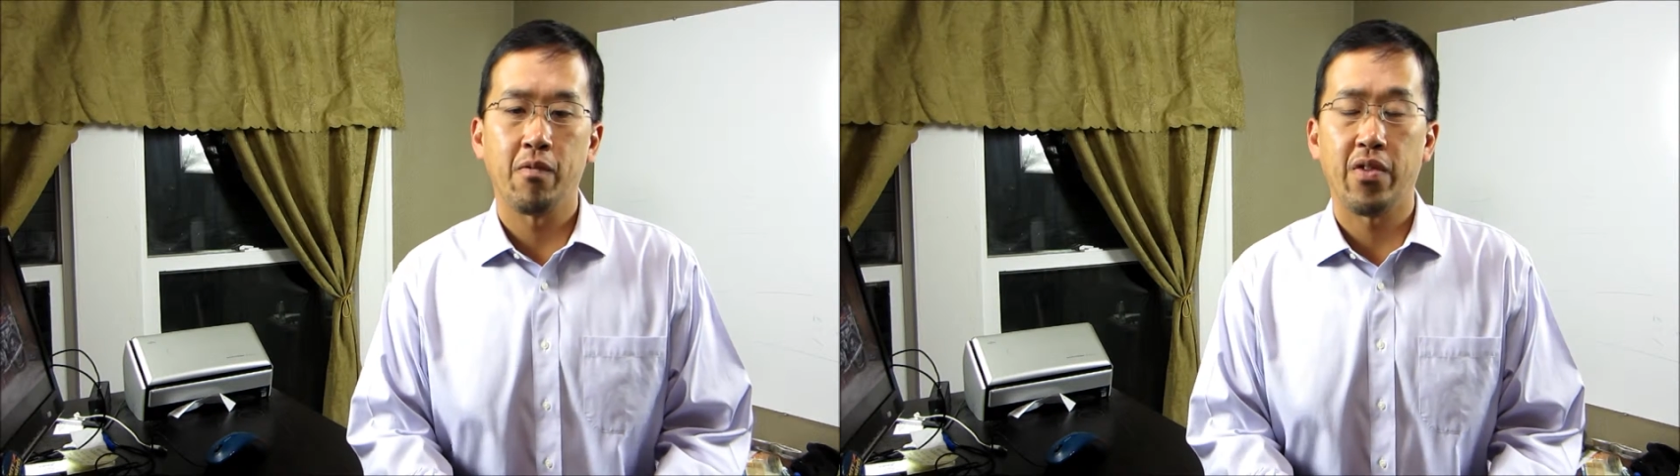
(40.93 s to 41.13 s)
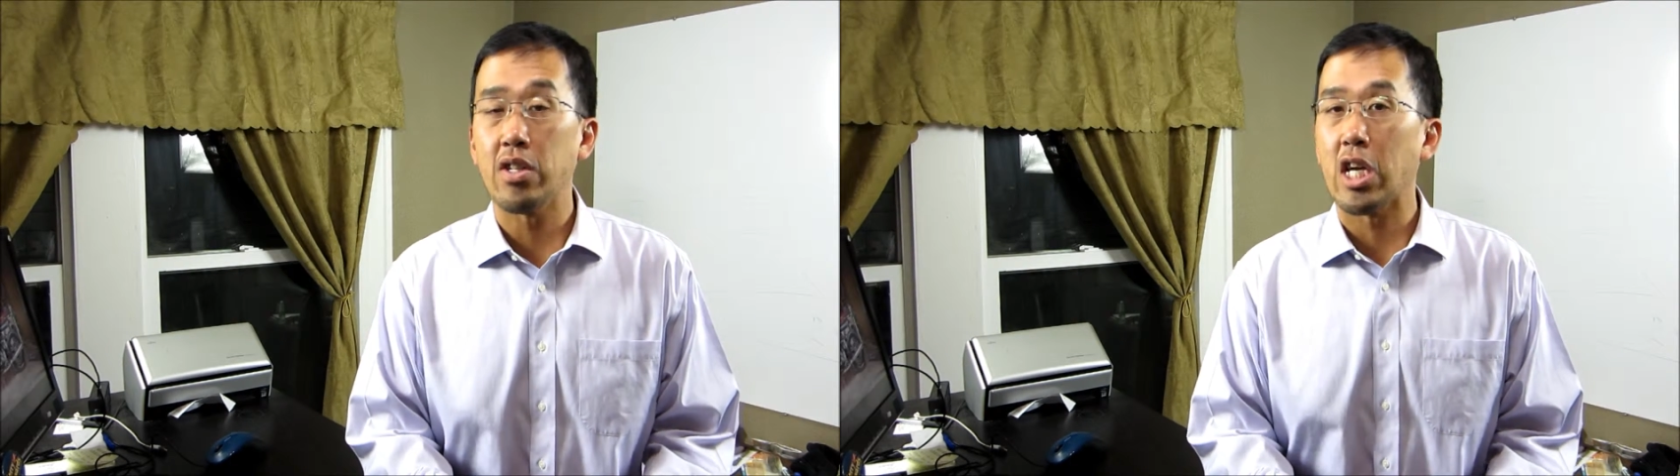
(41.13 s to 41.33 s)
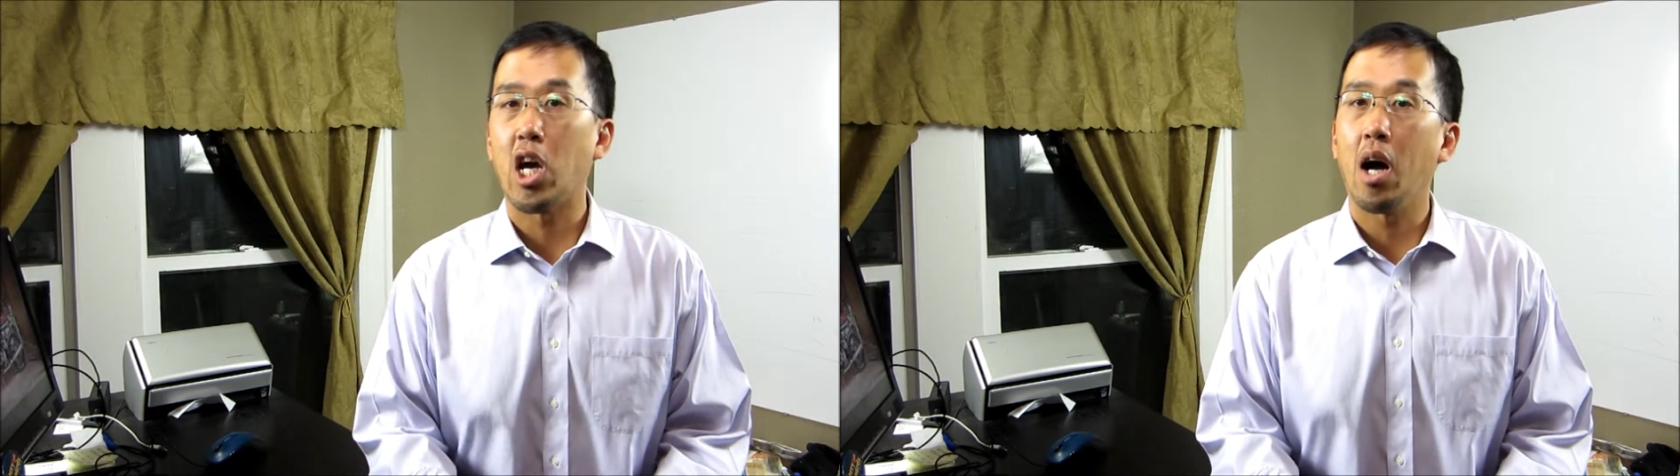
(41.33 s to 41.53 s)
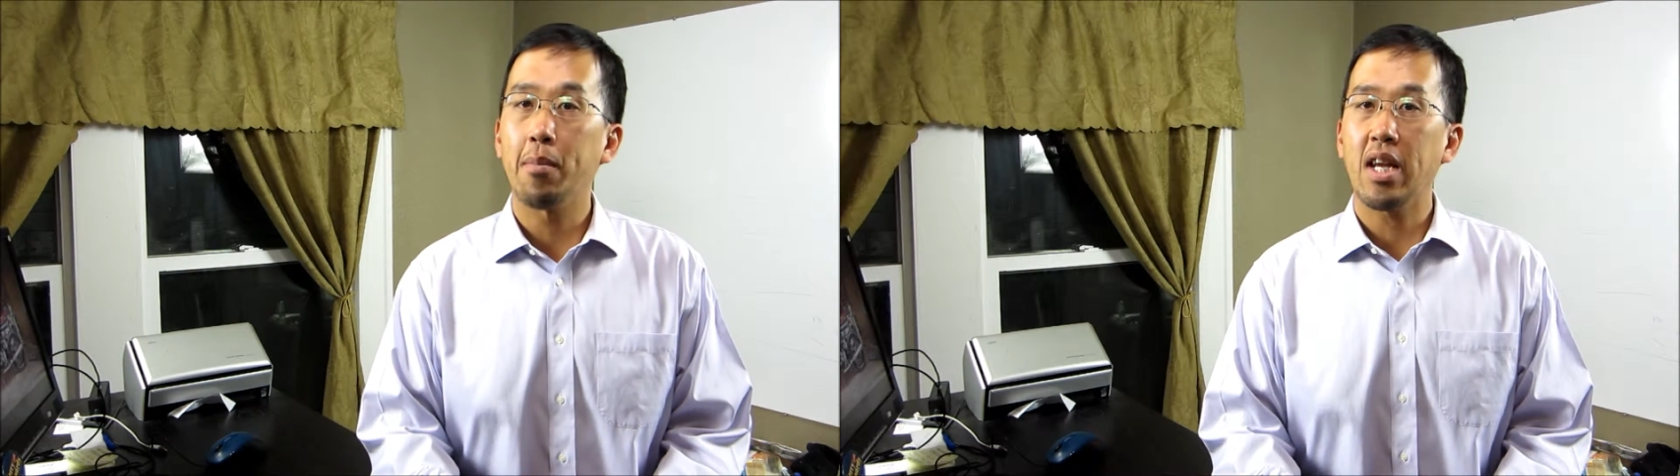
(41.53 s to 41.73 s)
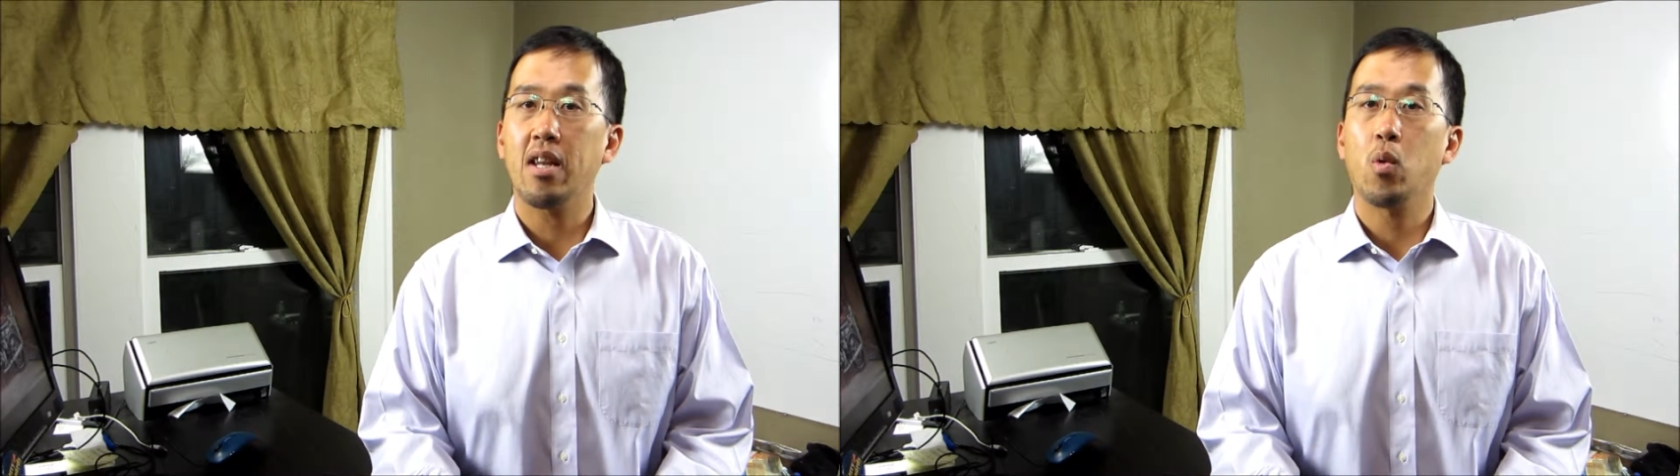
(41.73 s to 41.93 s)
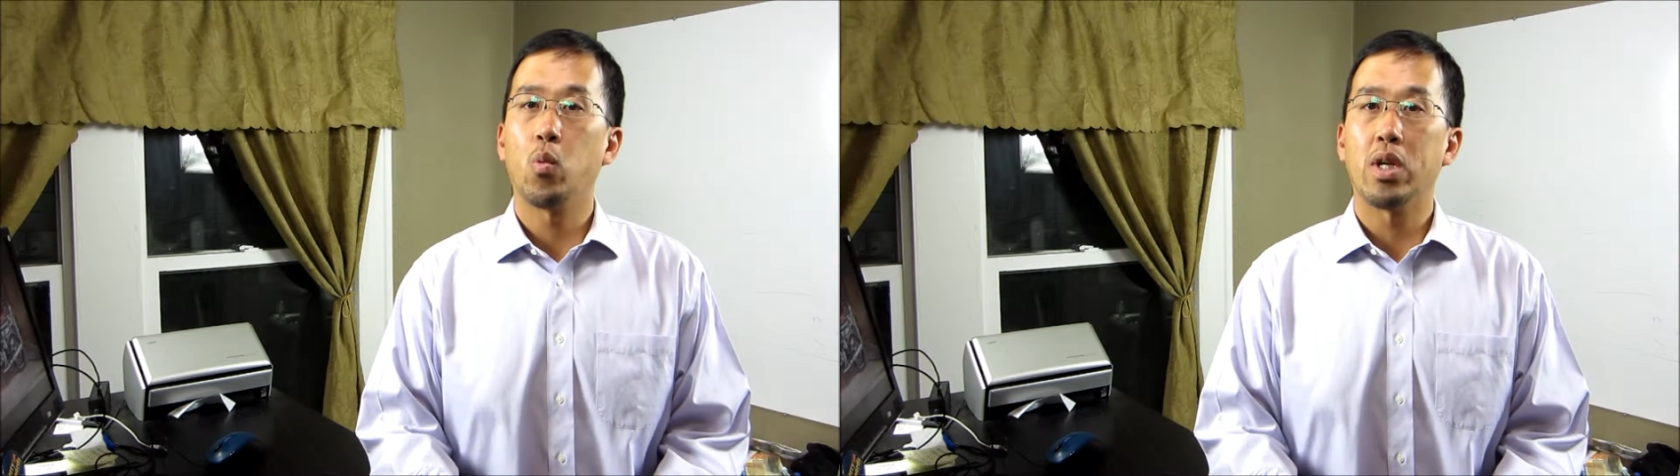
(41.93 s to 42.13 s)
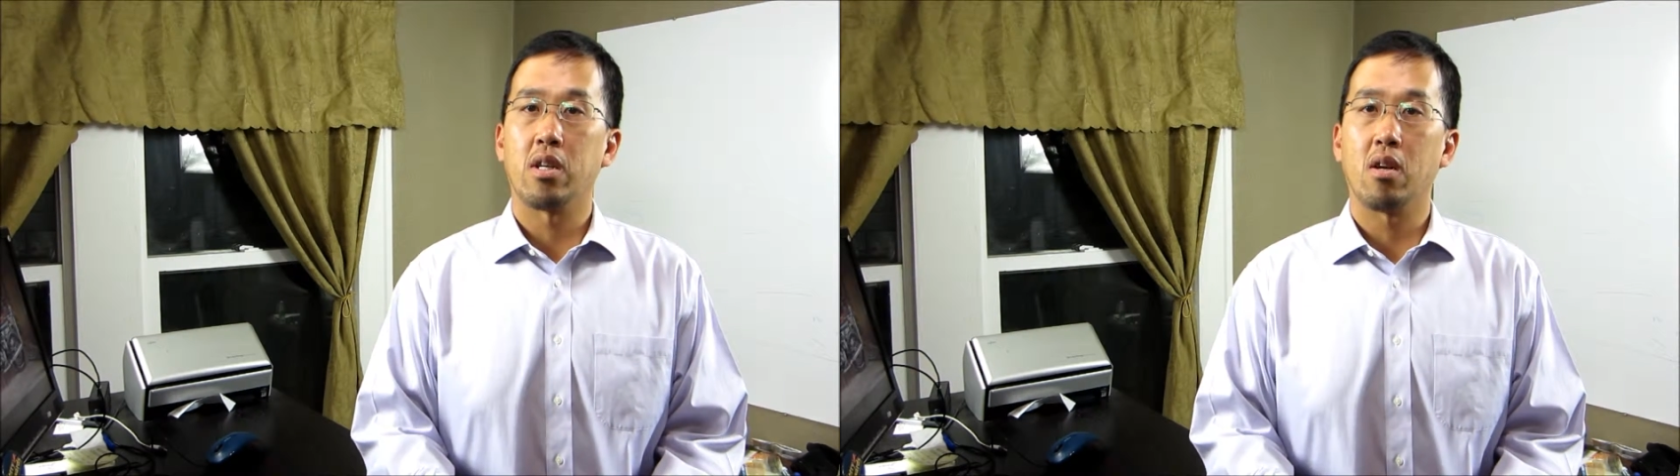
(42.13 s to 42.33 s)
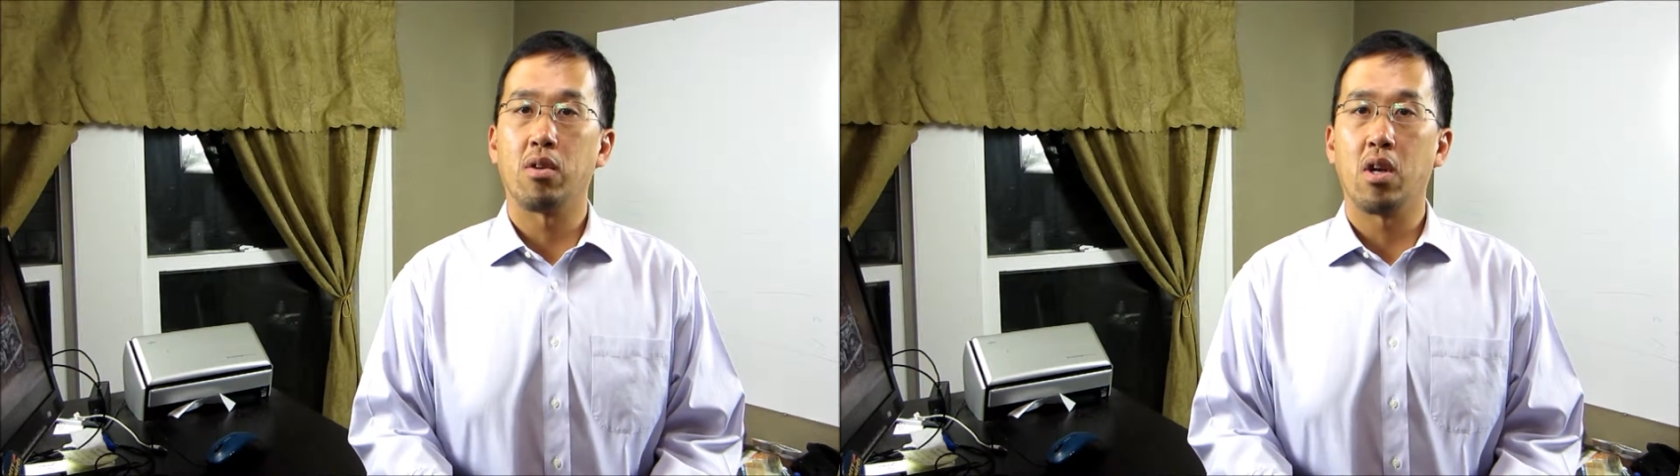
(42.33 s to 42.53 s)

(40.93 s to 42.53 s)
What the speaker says: fairly accommodating when